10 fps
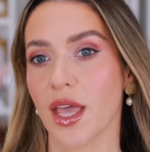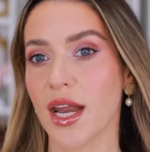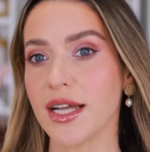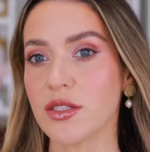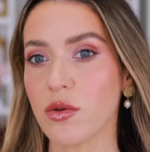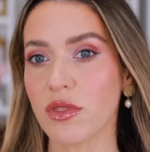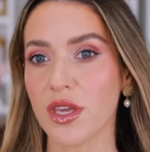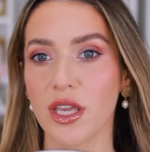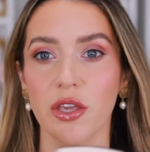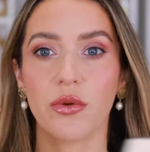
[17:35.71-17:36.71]
And I don't
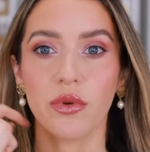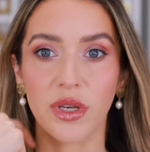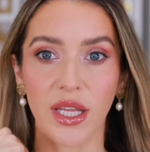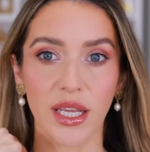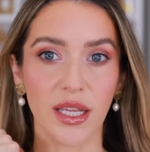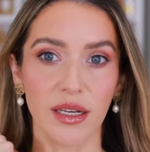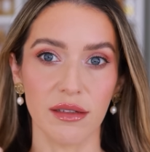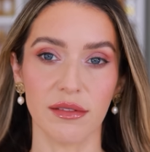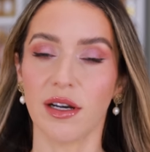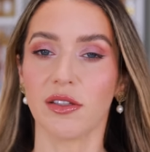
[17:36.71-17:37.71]
think you
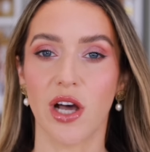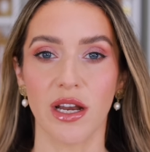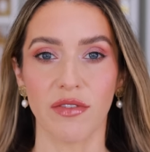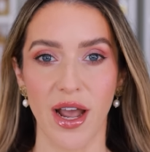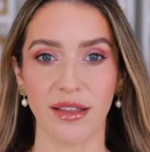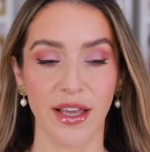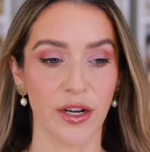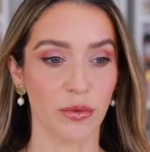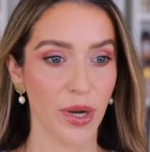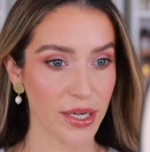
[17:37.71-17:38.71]
need a lot of
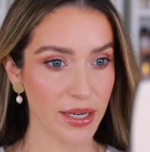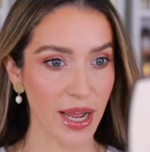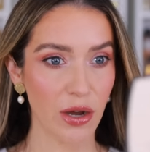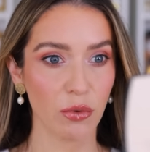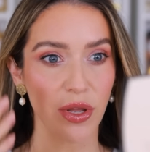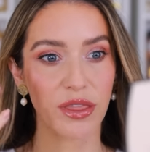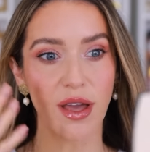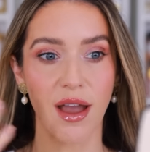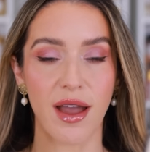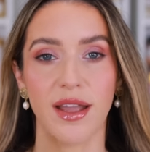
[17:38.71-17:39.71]
highlighter right now with
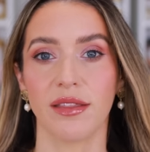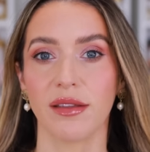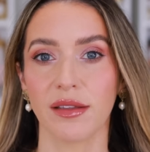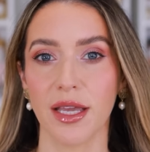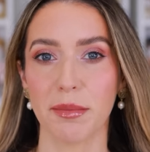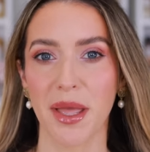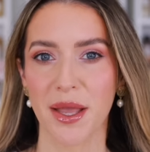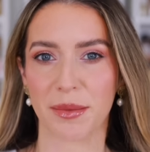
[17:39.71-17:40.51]
the eye and the lip.